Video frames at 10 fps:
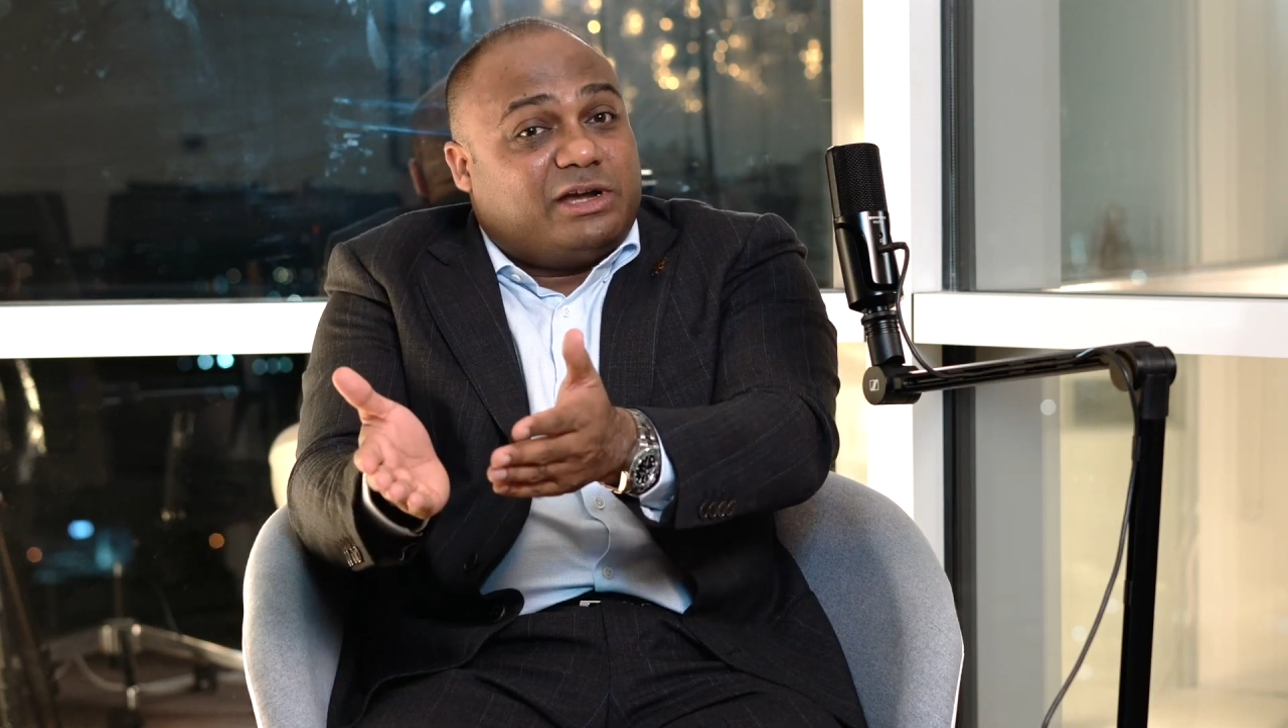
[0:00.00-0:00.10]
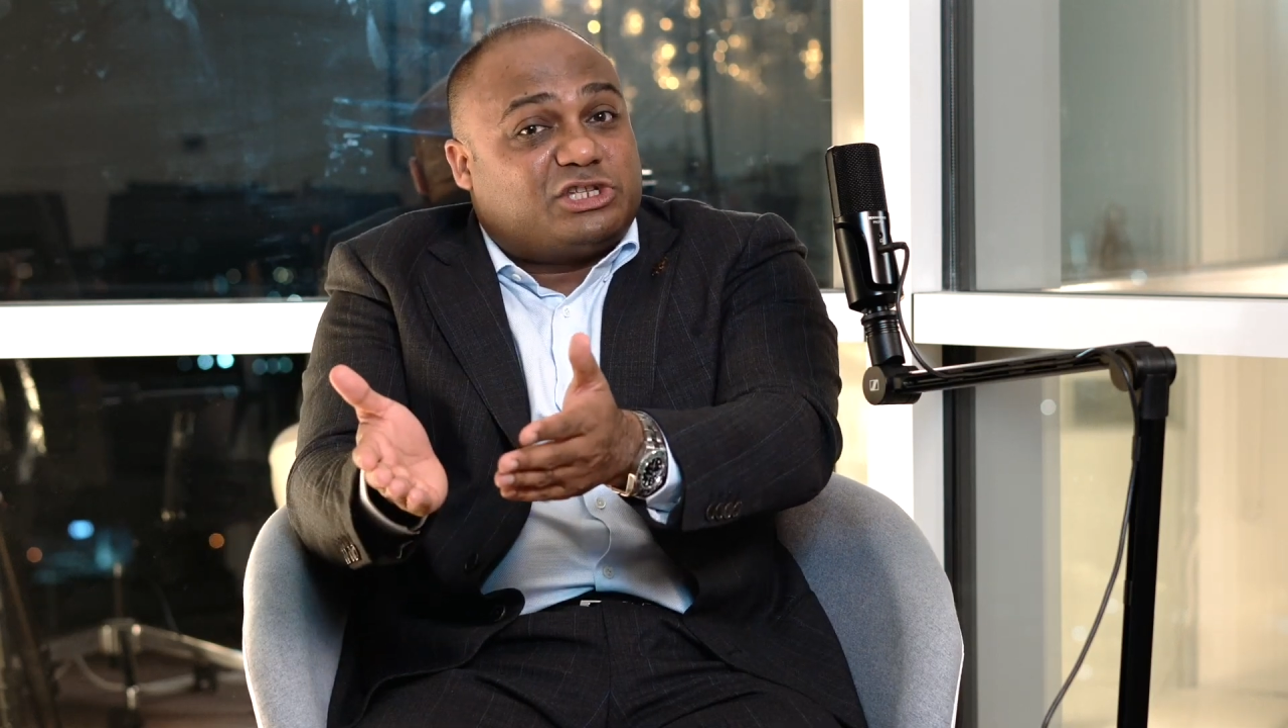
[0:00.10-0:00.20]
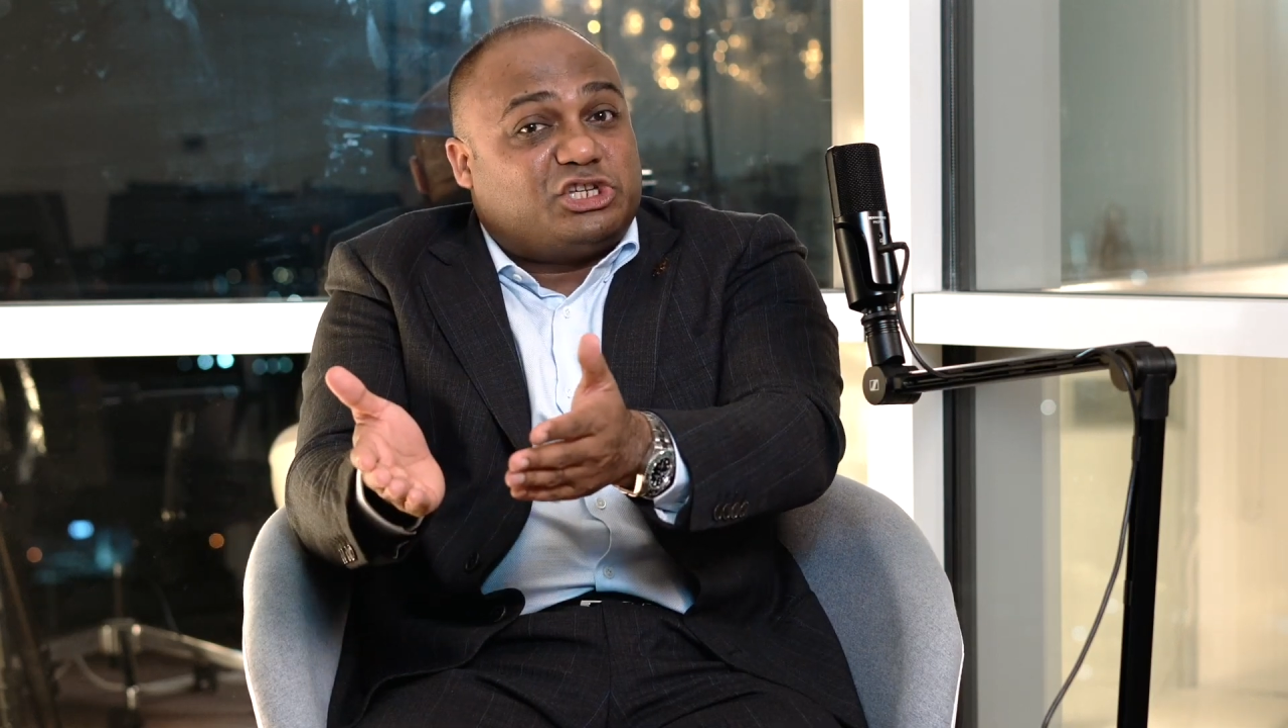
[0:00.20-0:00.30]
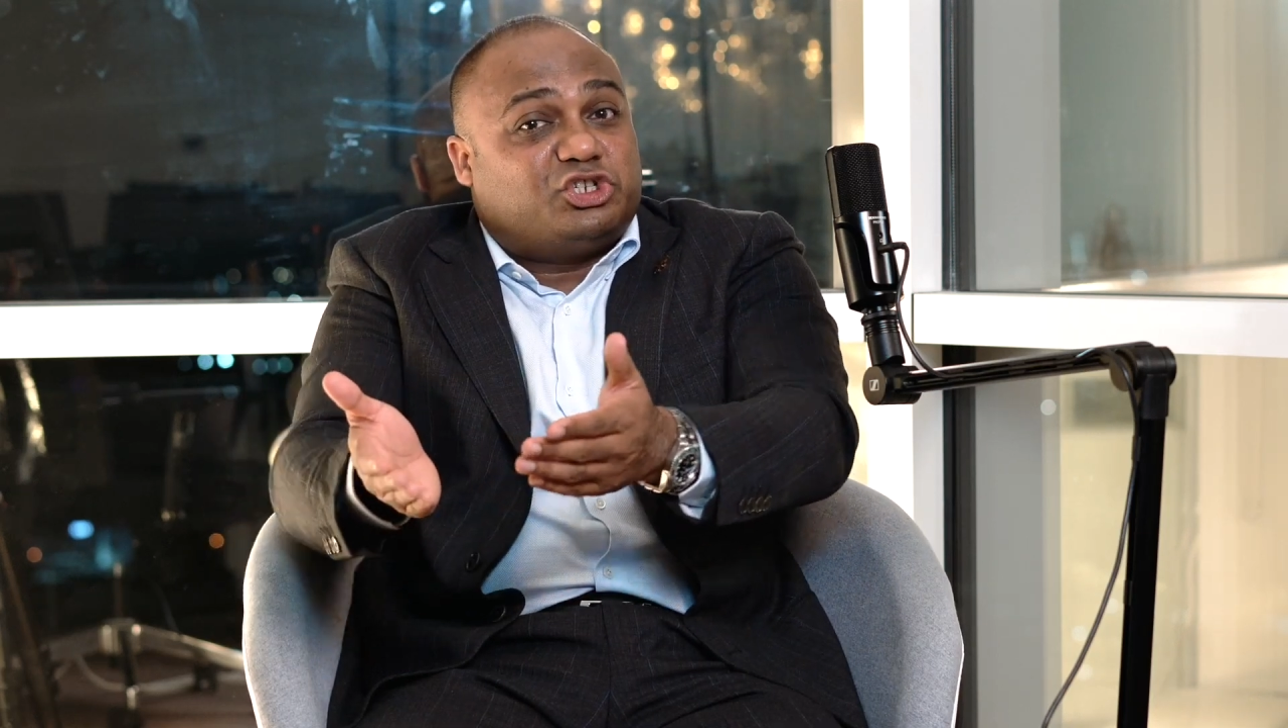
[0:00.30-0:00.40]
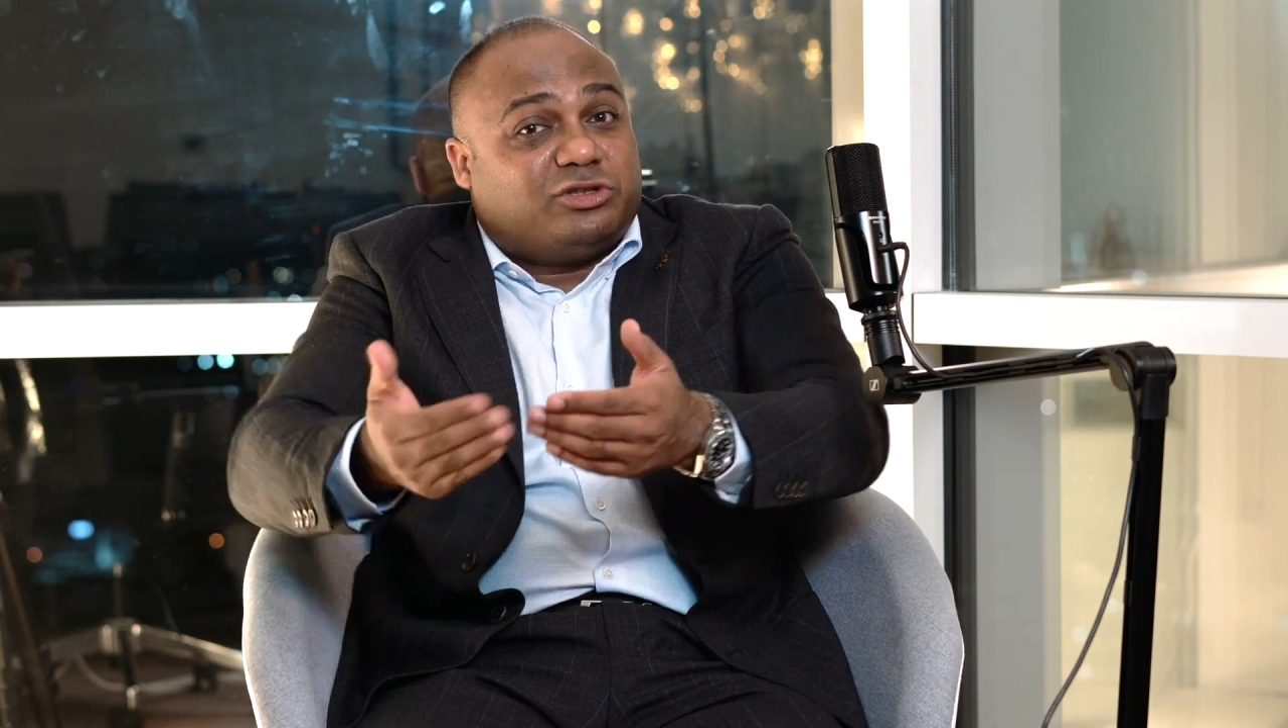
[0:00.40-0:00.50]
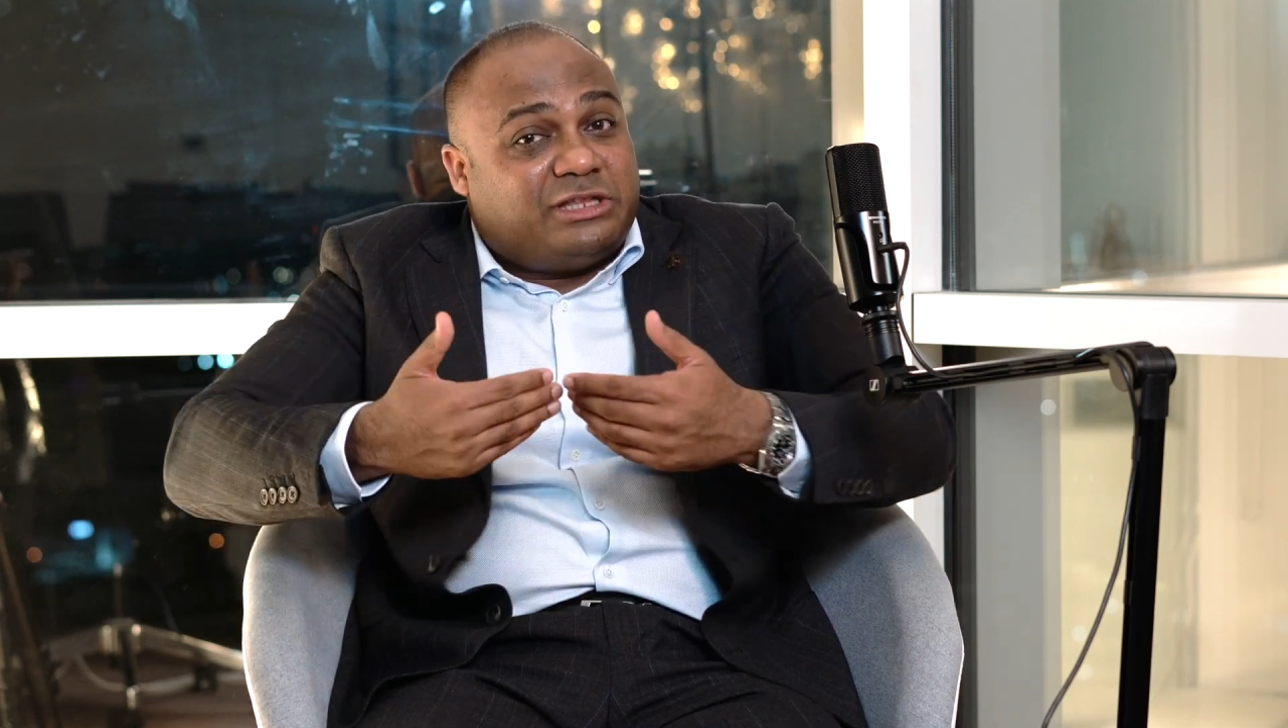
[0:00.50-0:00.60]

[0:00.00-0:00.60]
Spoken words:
decision,